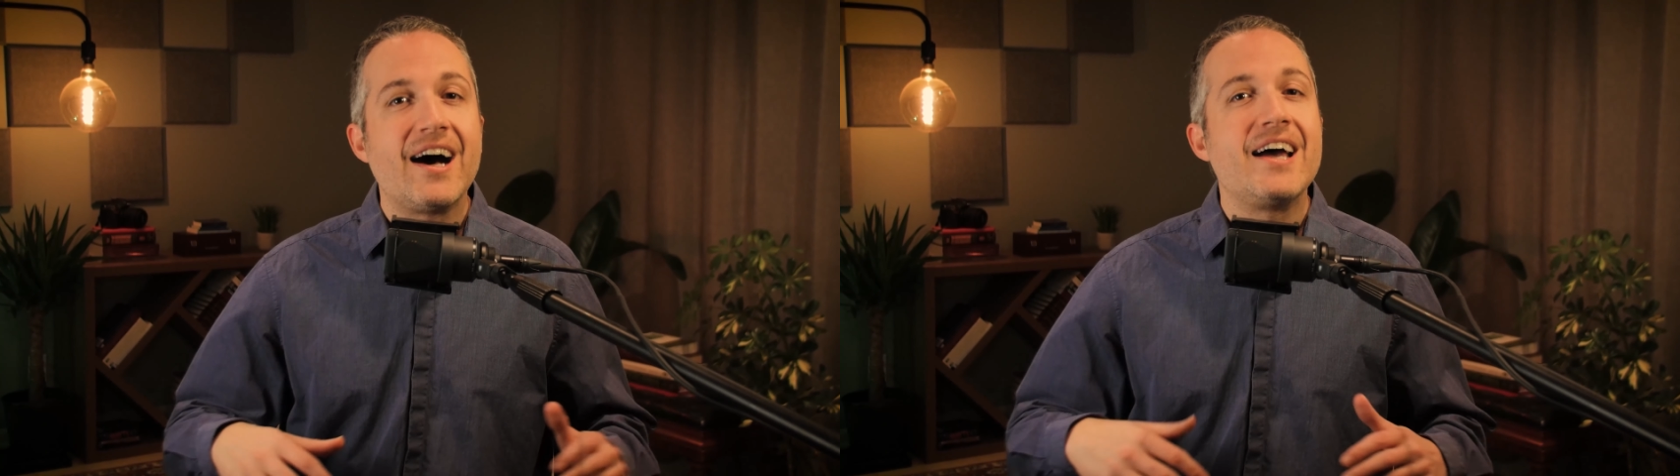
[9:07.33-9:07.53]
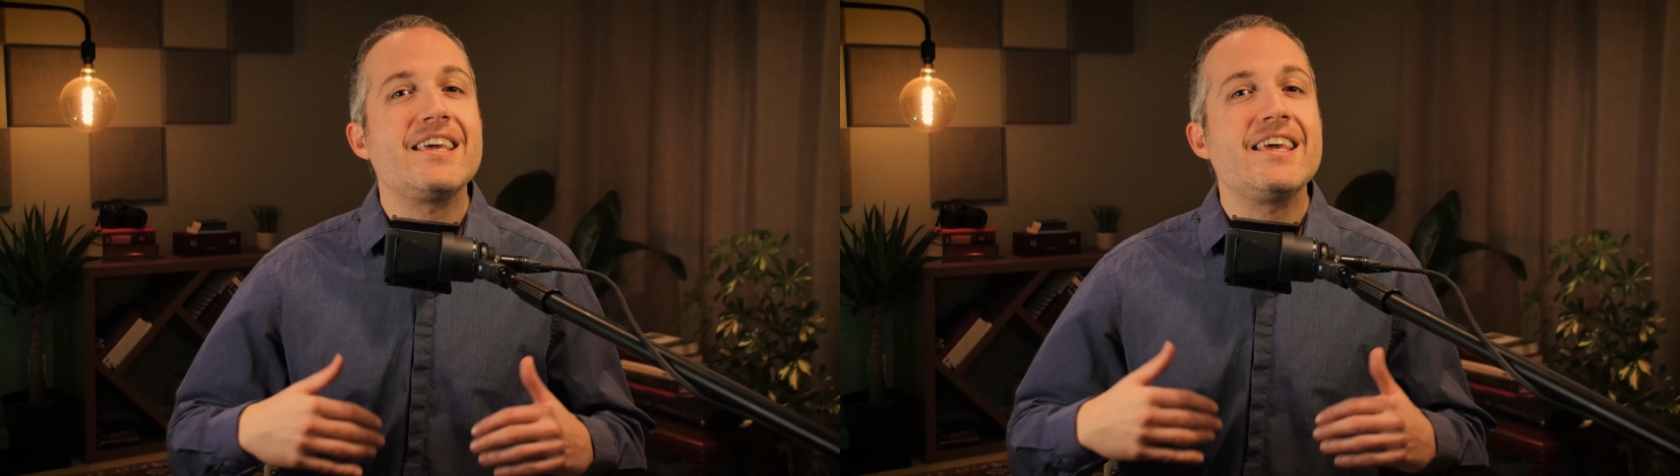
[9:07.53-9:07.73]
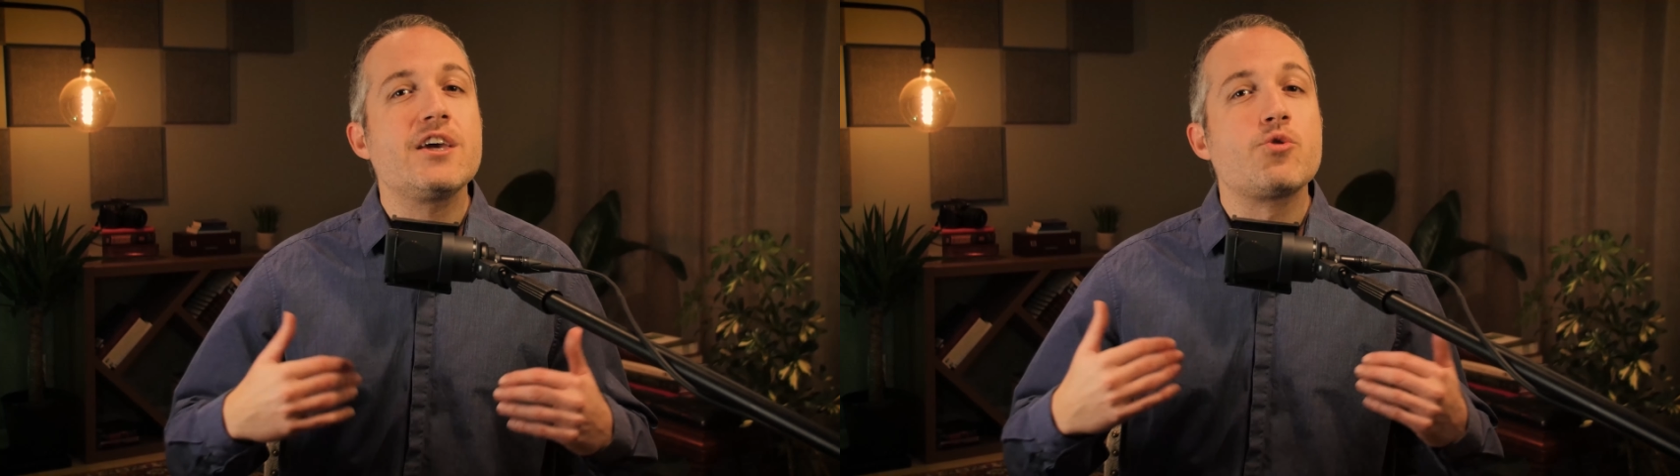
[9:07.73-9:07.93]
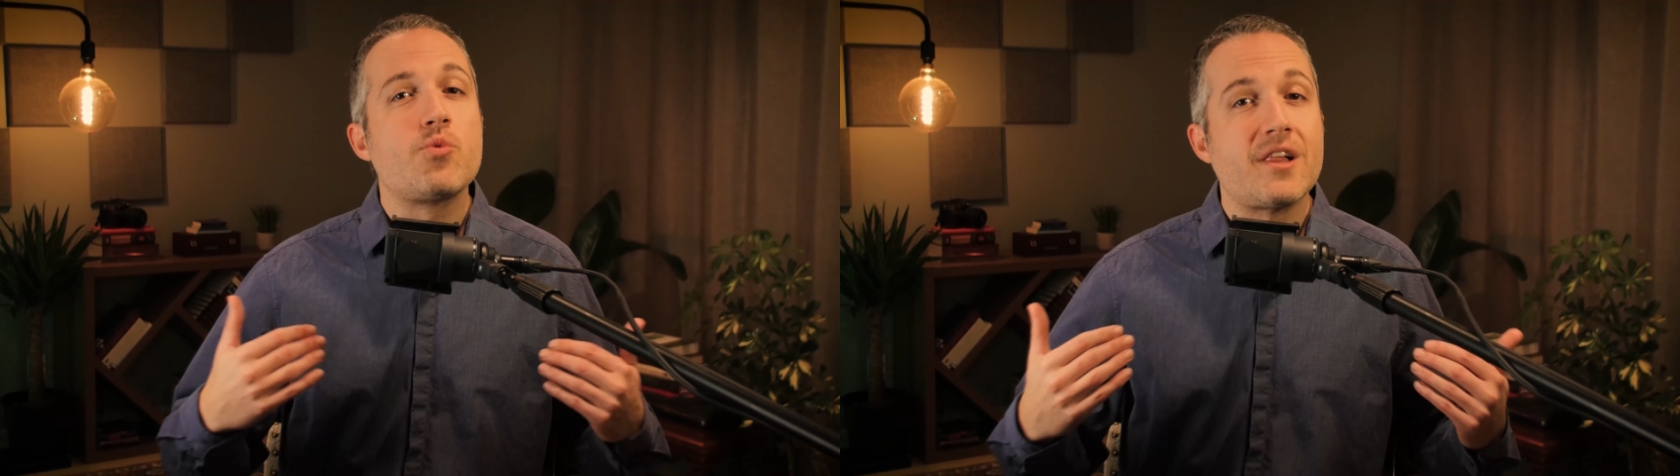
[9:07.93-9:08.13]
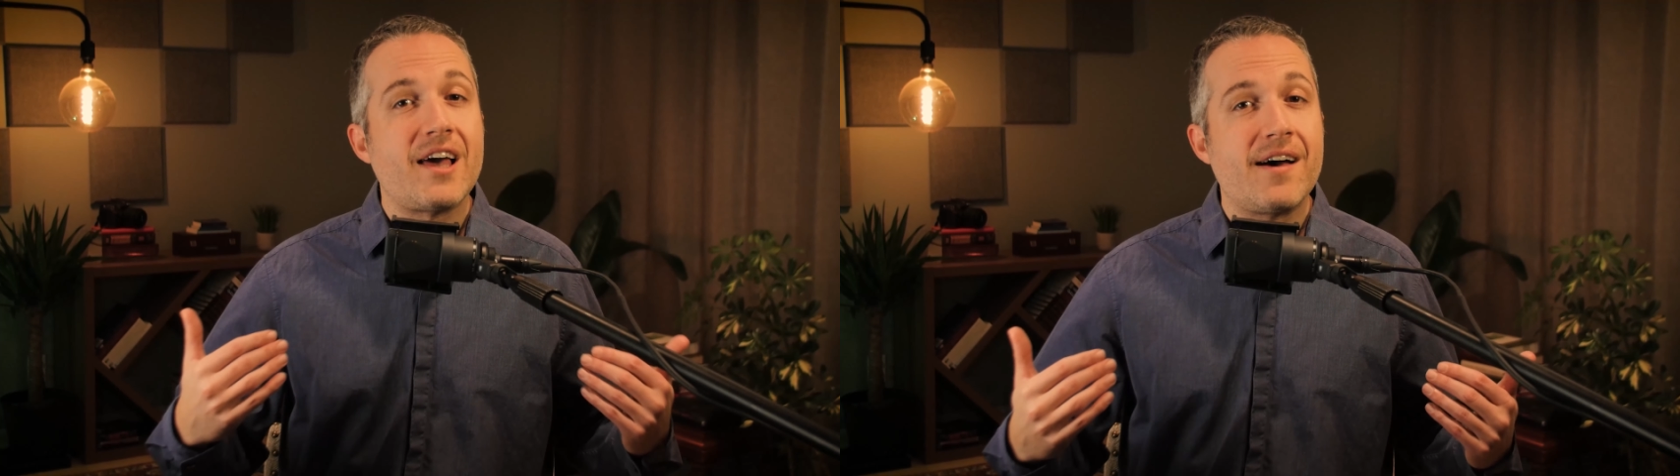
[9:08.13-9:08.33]
an
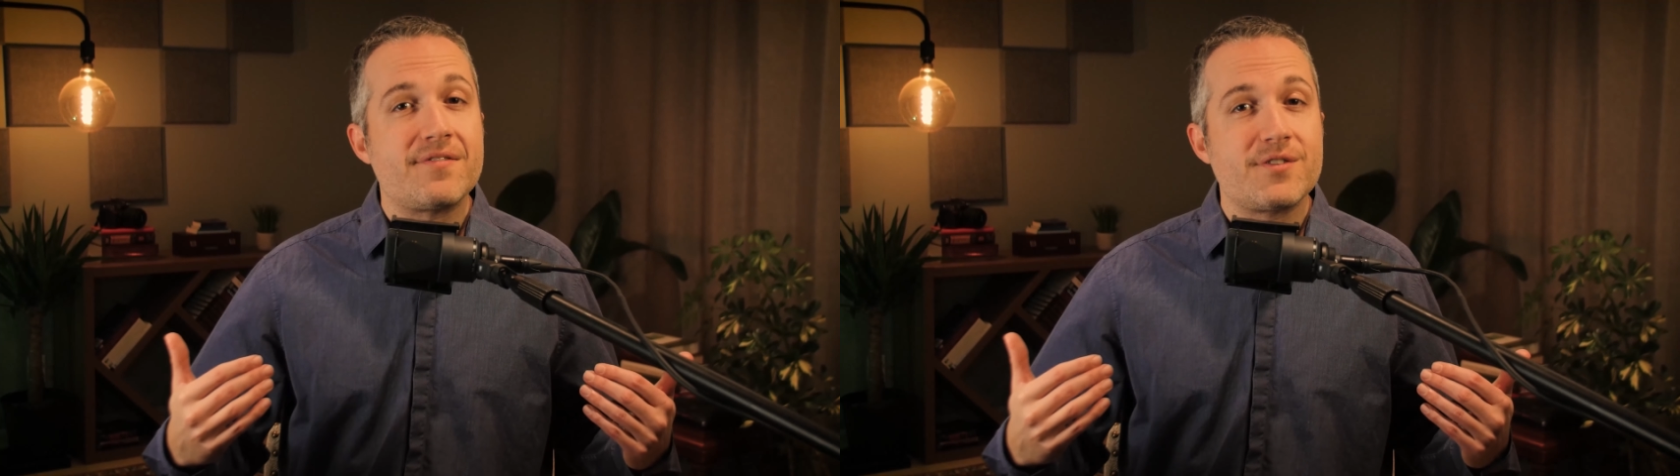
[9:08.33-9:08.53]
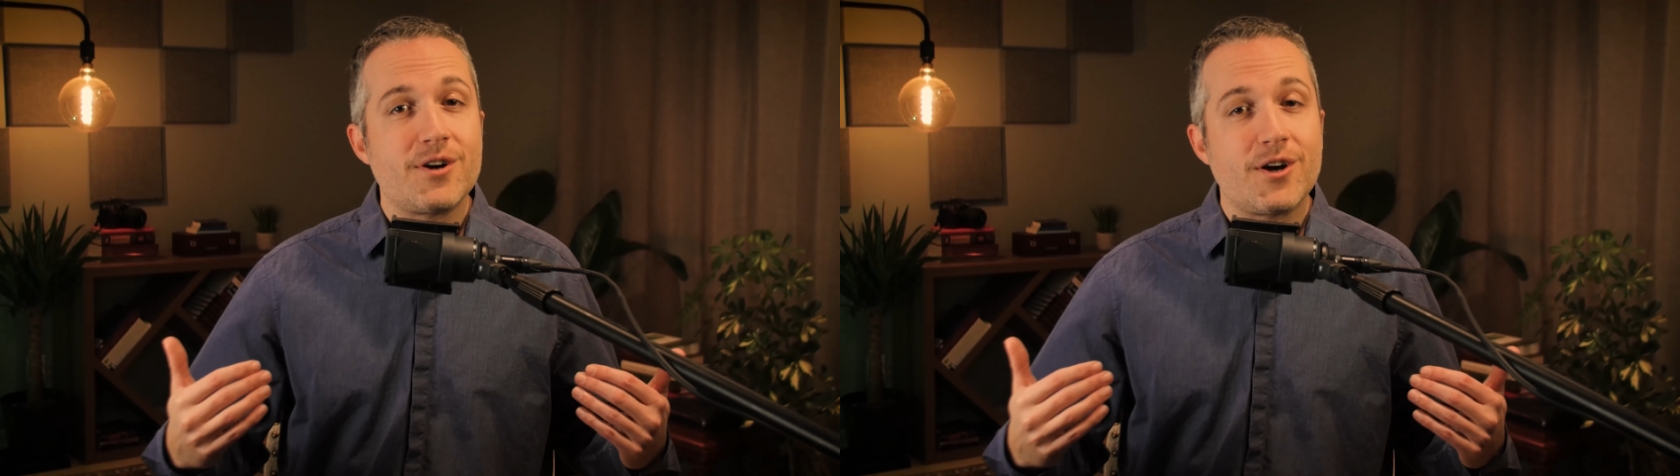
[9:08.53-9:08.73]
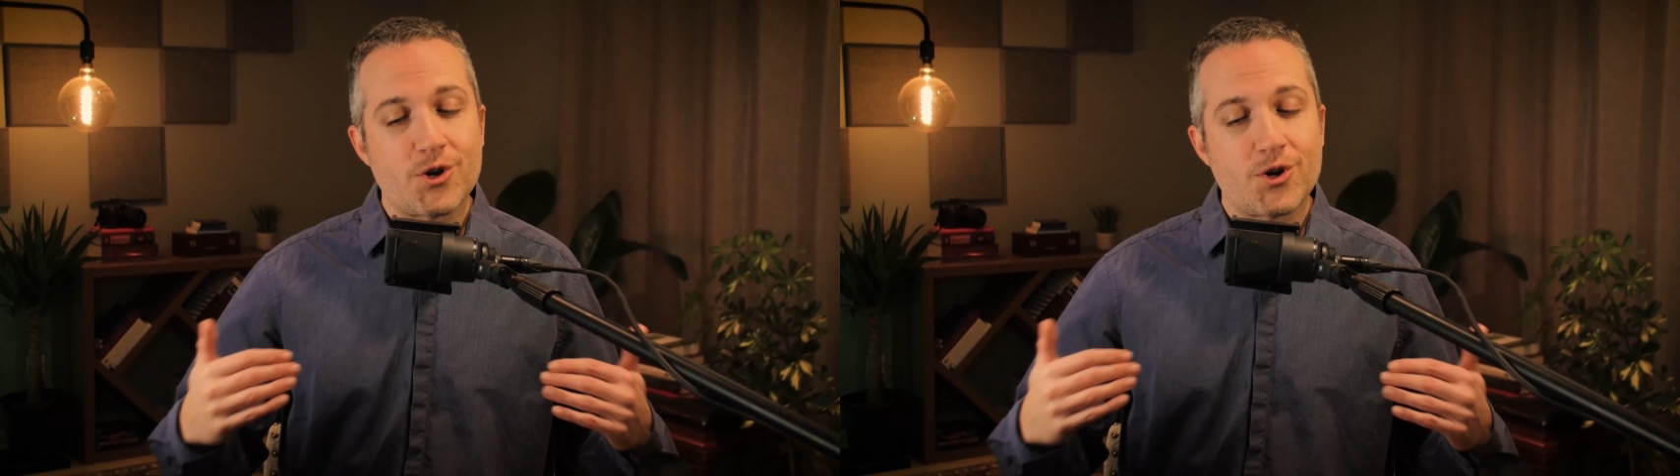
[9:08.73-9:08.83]
equal effort